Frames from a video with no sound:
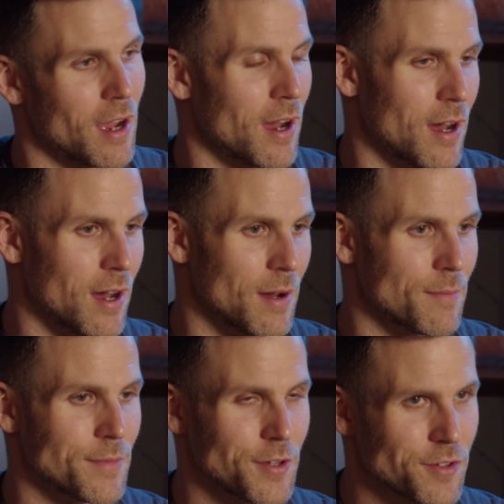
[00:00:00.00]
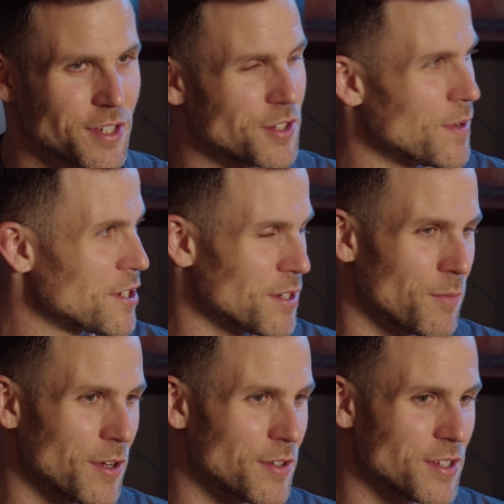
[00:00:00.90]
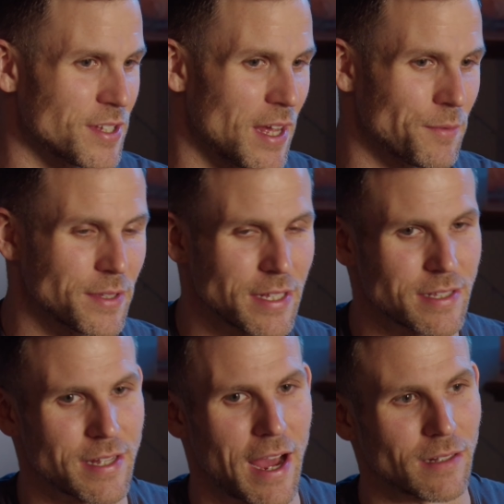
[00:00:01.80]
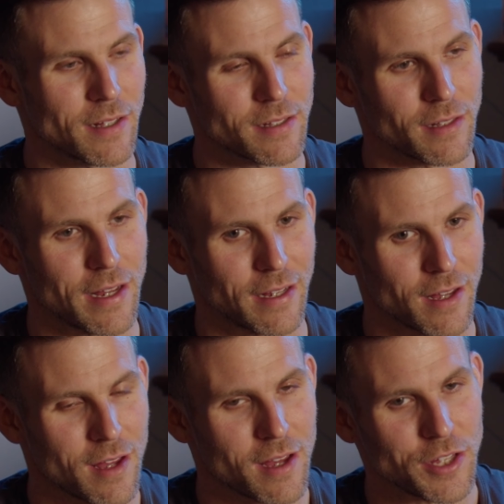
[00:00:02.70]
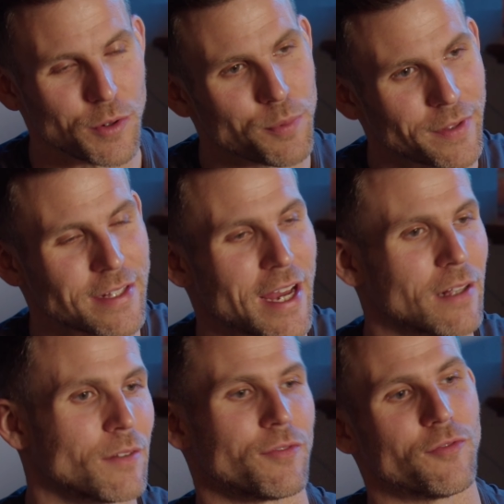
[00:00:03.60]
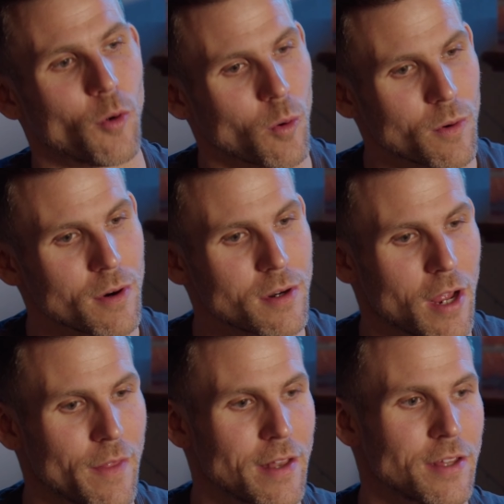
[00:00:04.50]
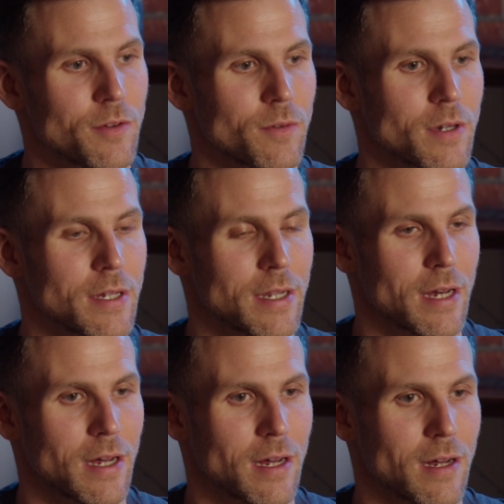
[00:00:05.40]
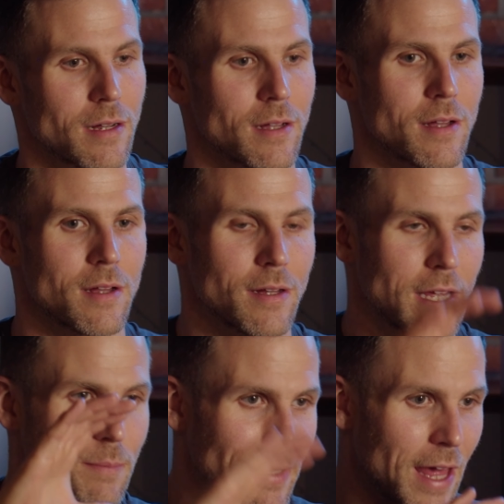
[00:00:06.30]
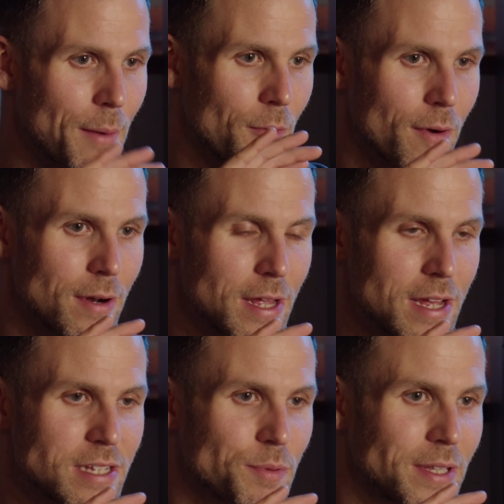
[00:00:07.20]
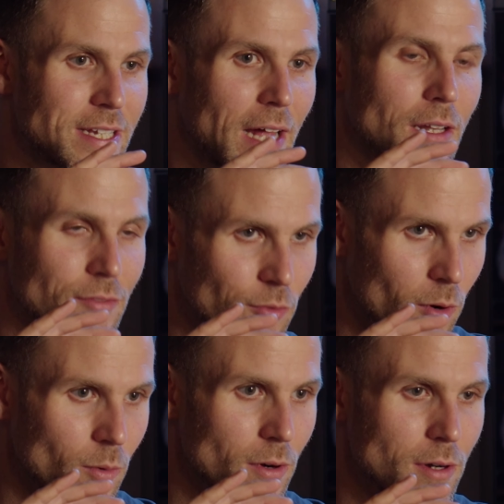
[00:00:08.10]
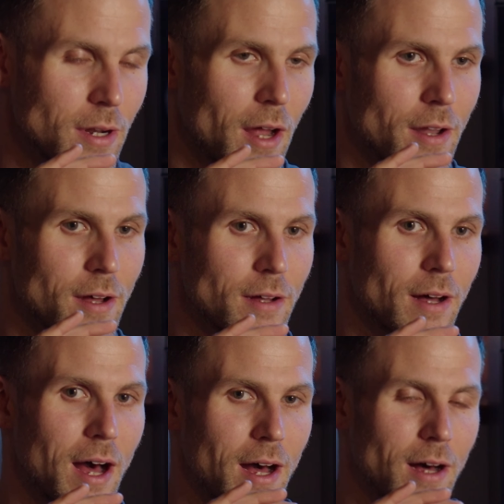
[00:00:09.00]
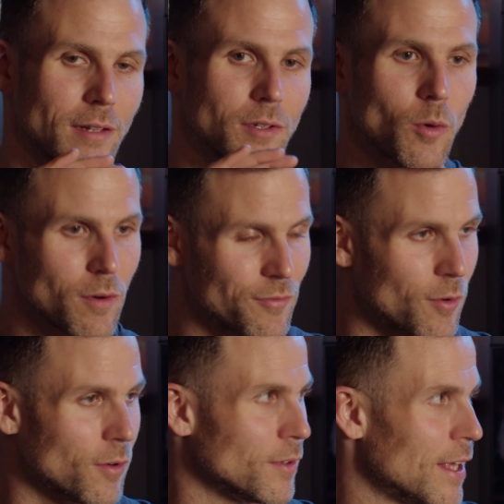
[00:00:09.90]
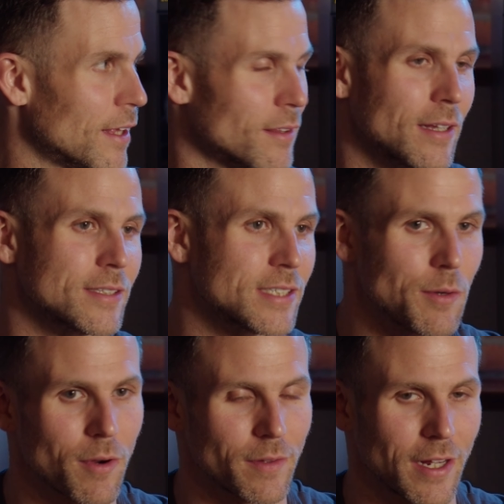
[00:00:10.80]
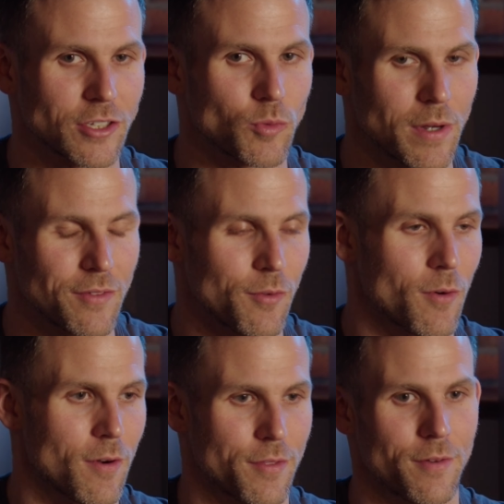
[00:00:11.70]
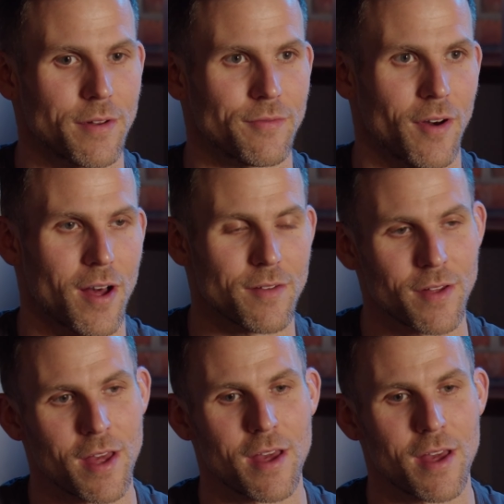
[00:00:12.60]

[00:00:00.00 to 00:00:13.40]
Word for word: um, your situation where you just said with the talent, like you would bring the talent forward and then you would uh, keep the camera where it is, bring the talent forward on a, a lower focal length. Like let's say we're on like a 24 or 35.